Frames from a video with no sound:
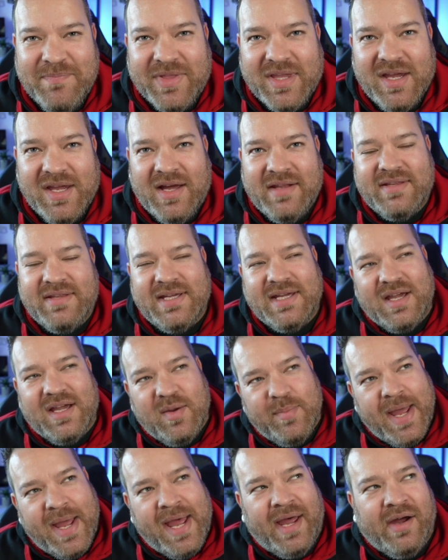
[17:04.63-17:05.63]
I think
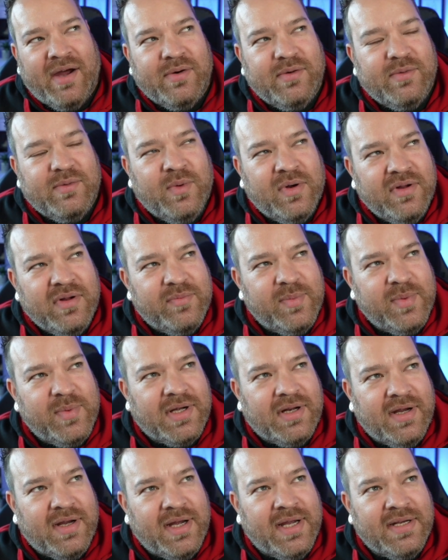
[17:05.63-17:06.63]
about one of my
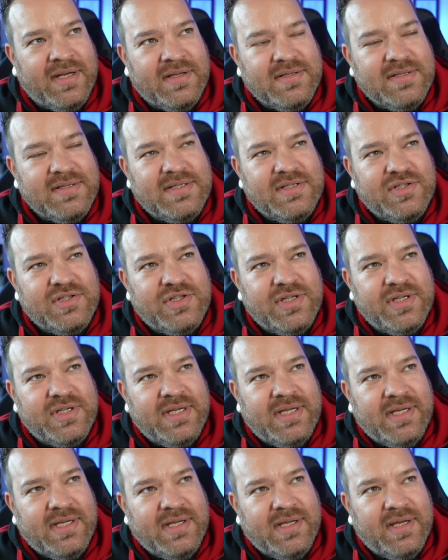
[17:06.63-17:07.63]
clients.
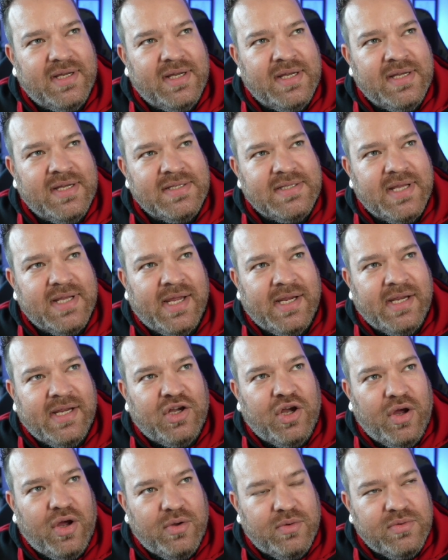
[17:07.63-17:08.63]
She is a
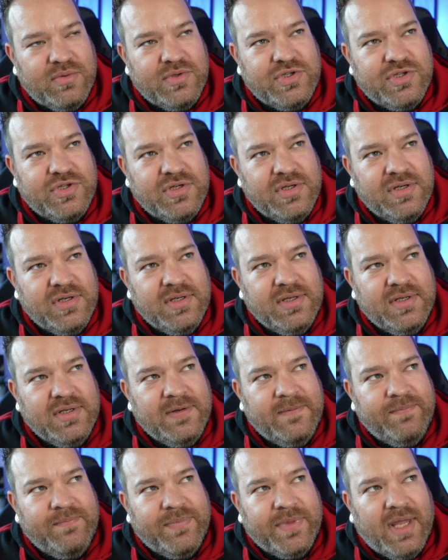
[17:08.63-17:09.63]
coach,
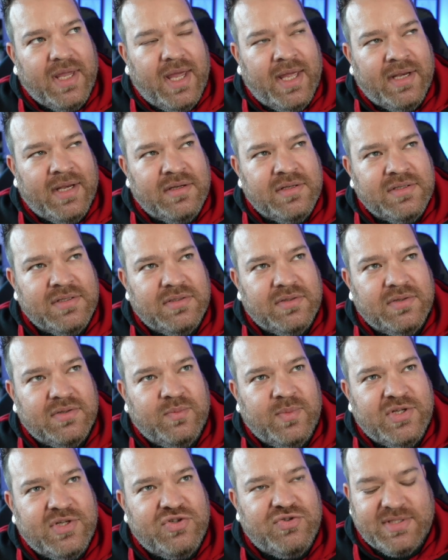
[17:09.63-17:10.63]
and
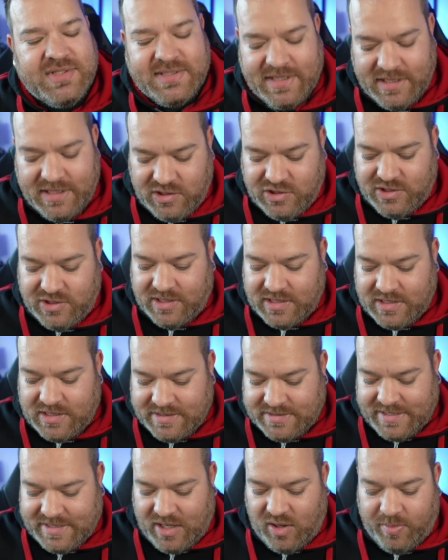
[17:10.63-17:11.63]
we strategically
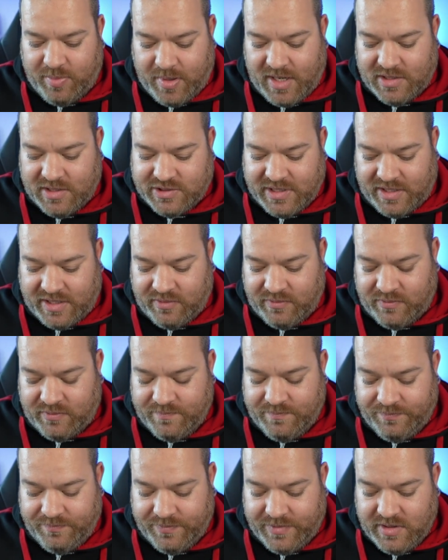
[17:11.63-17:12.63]
set up her channel.
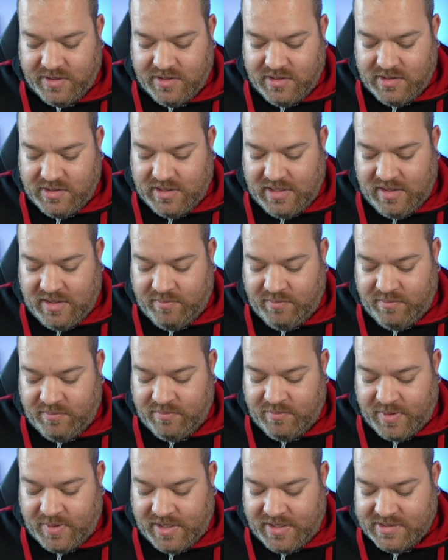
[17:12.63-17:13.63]

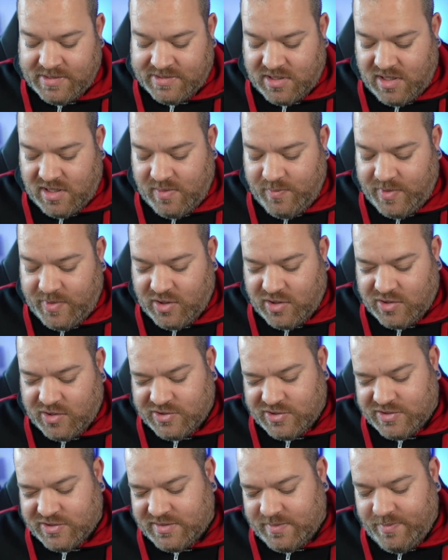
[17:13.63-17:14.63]
And by the time we got
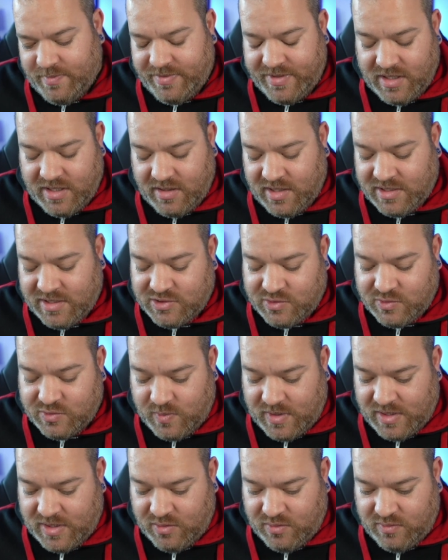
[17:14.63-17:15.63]
to something like
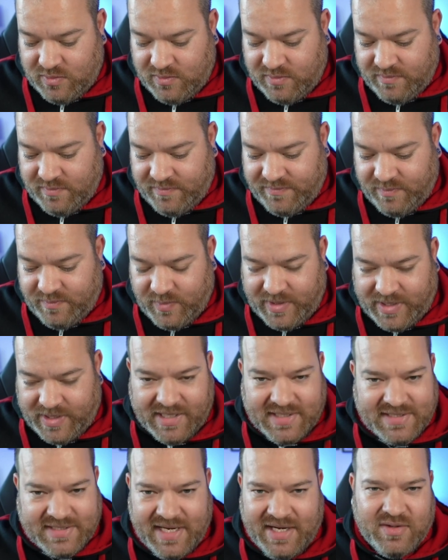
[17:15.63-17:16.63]
12
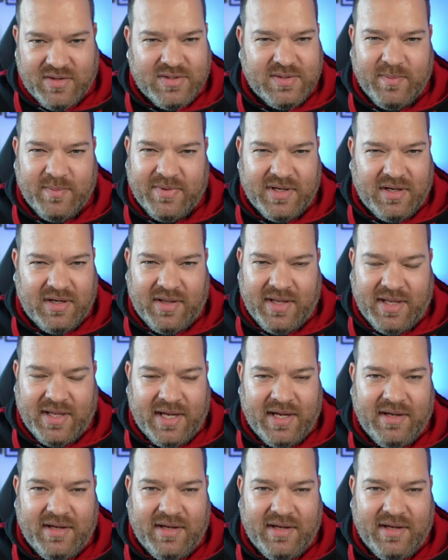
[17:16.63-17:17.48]
weeks in or something like that,